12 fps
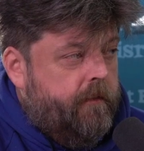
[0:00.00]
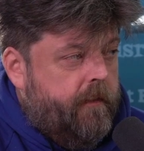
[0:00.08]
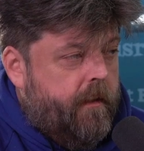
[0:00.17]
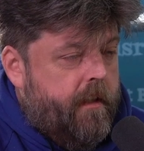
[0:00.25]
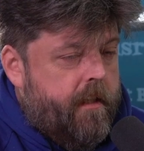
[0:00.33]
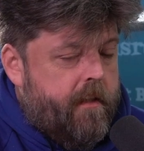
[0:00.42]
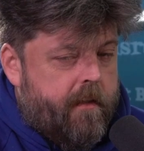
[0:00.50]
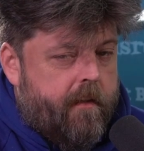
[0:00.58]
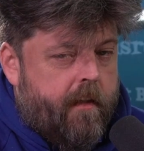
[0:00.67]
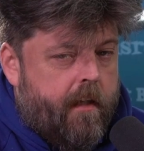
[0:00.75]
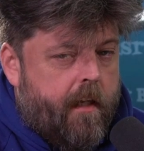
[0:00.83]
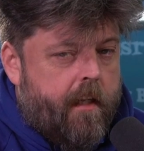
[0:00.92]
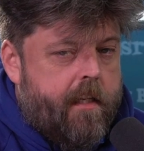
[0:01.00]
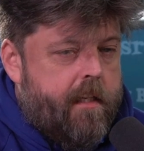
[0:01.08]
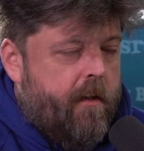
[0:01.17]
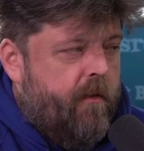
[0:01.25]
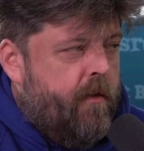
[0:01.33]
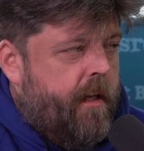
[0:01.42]
Nice. And is
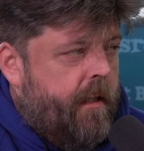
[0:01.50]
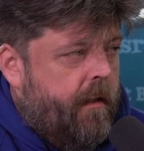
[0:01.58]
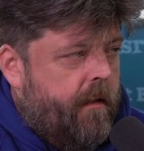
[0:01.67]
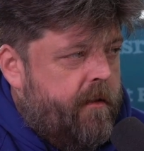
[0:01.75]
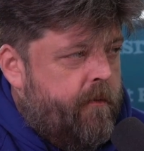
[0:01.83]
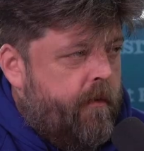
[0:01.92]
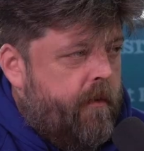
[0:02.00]
it on Kindle as